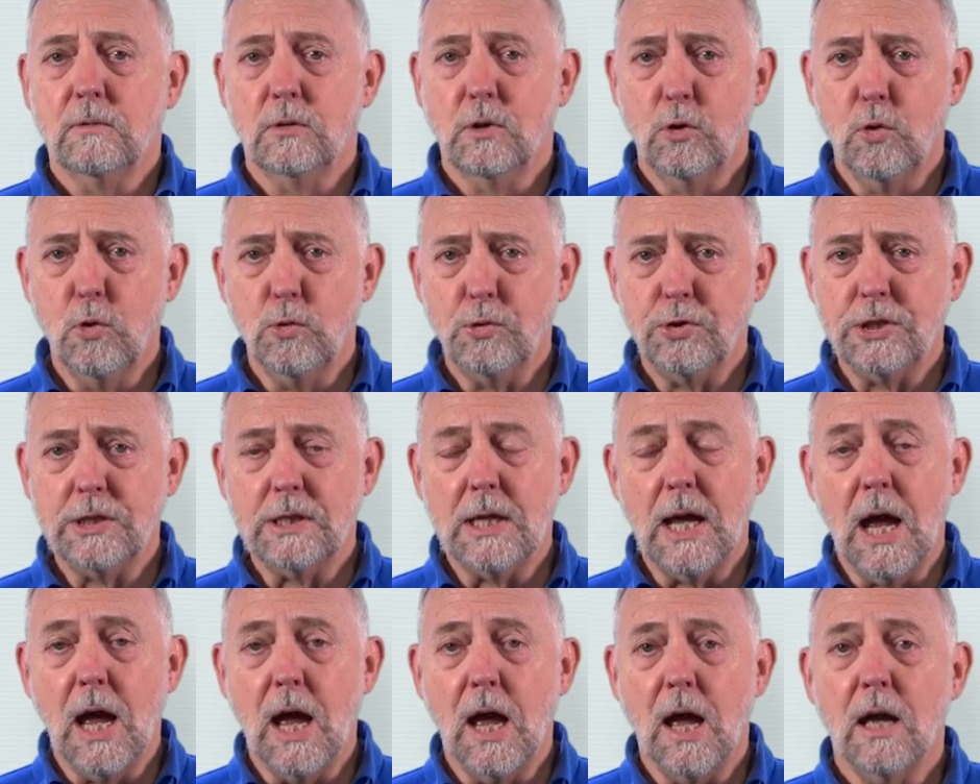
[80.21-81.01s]

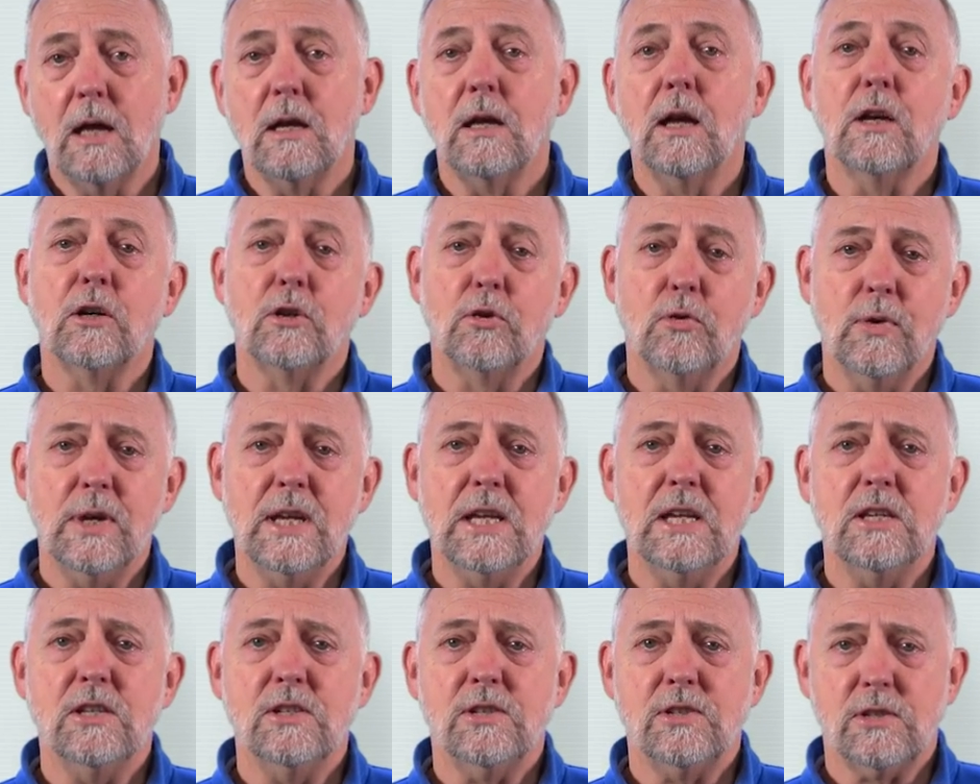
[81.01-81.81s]
Gusta
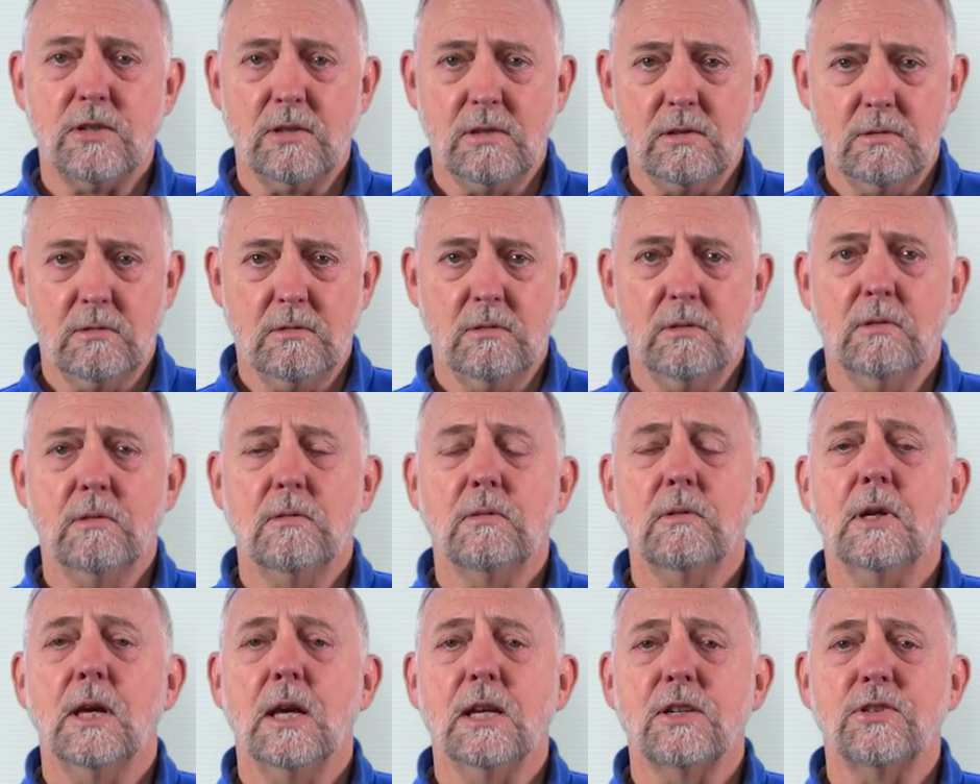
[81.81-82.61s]
agrees
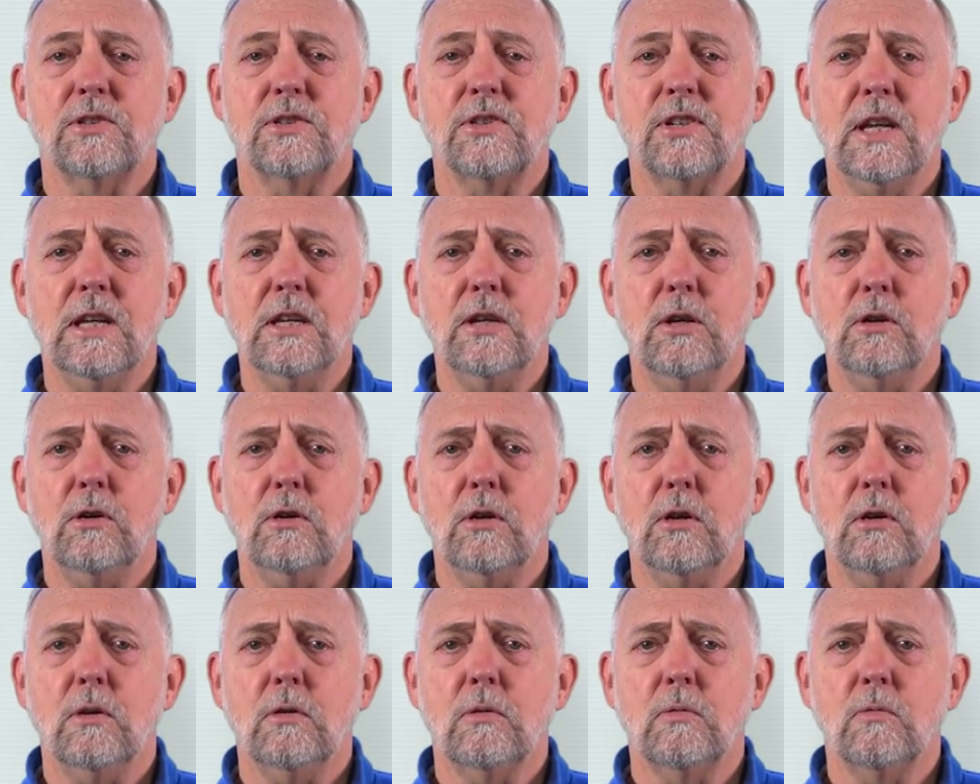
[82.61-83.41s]
as
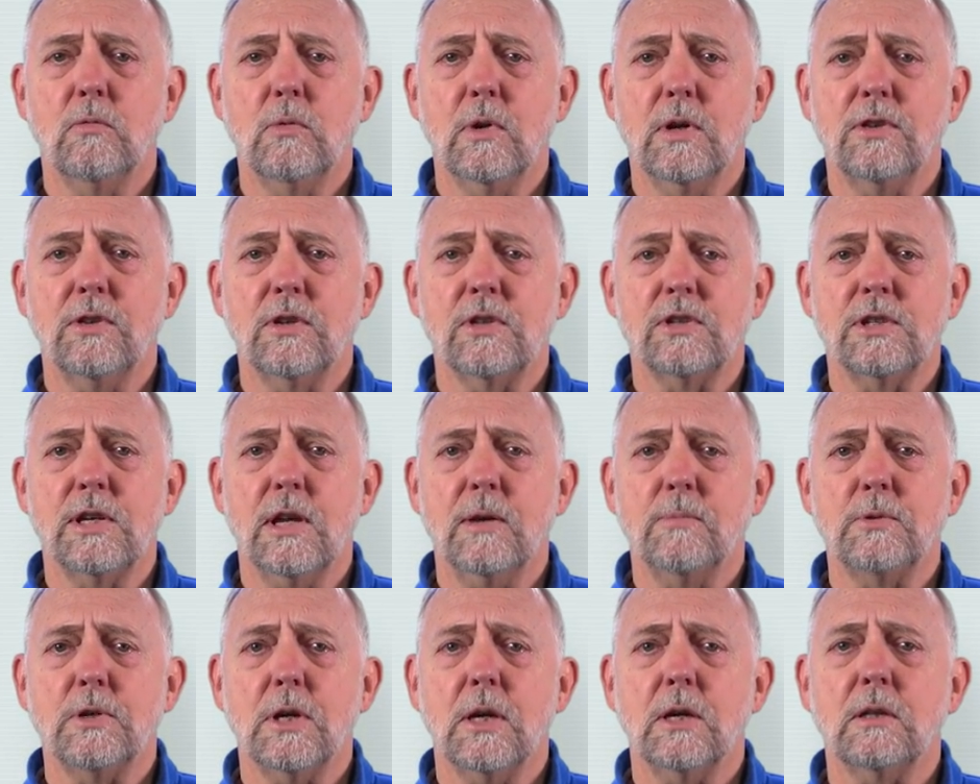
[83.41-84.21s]
singular with the
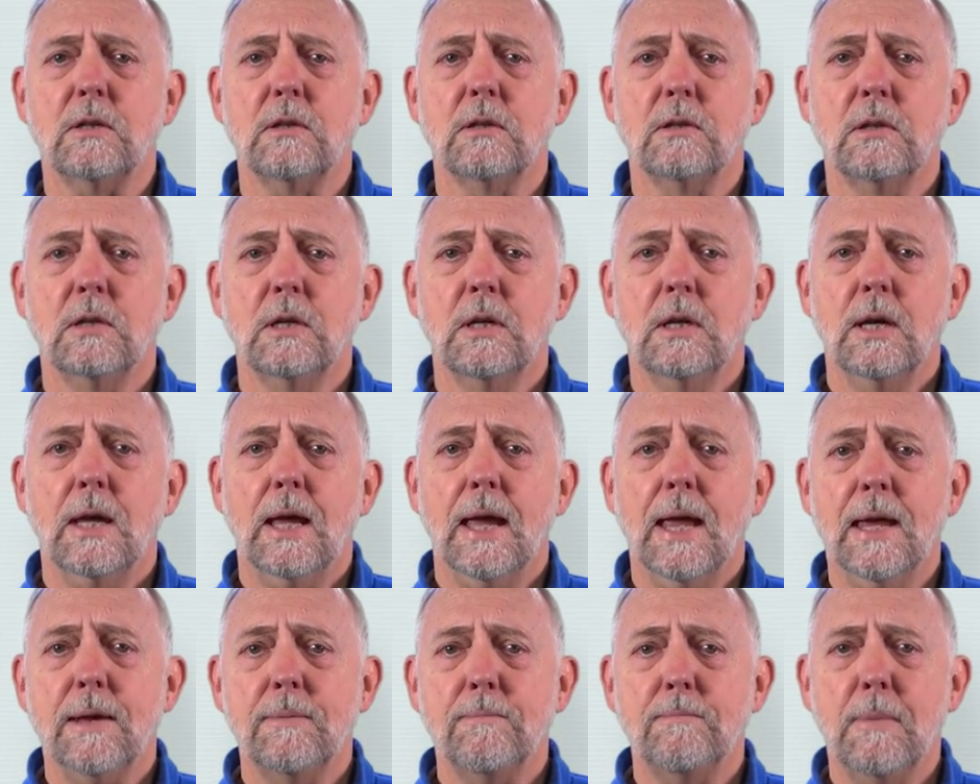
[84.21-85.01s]
subject,
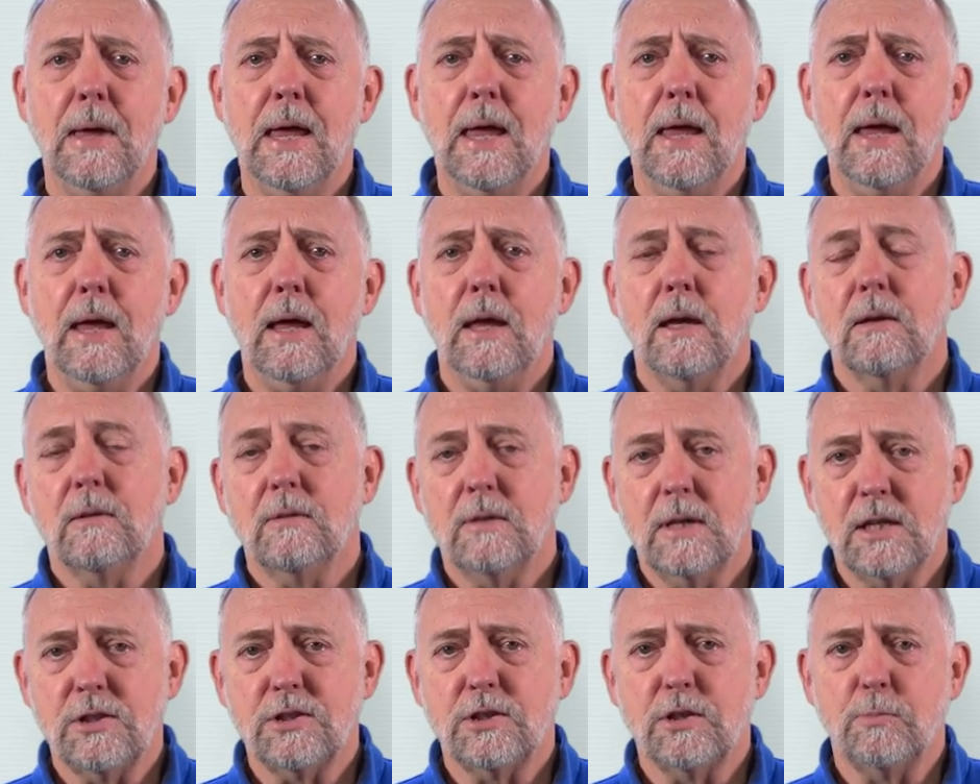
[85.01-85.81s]
and me,
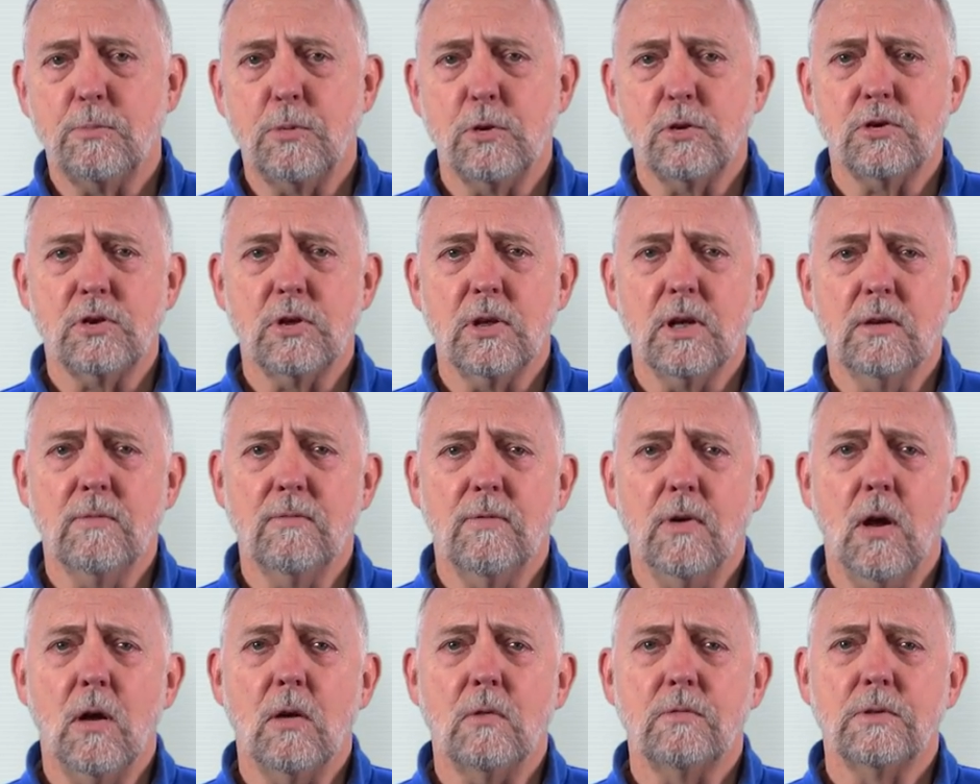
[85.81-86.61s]
that's the person
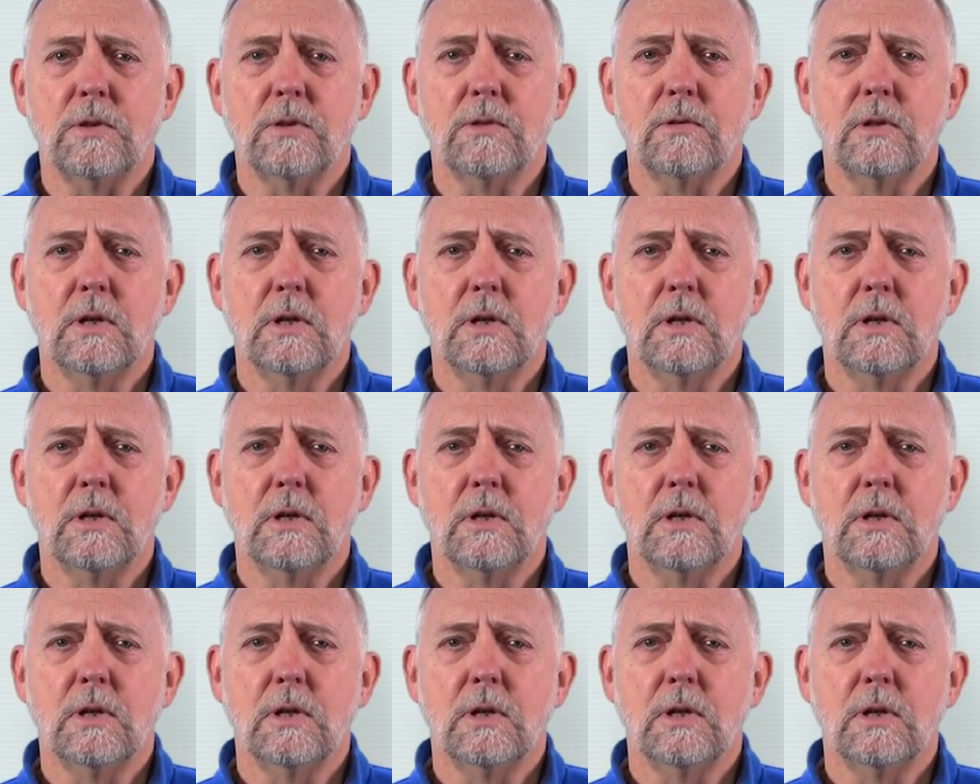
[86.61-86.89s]
involved.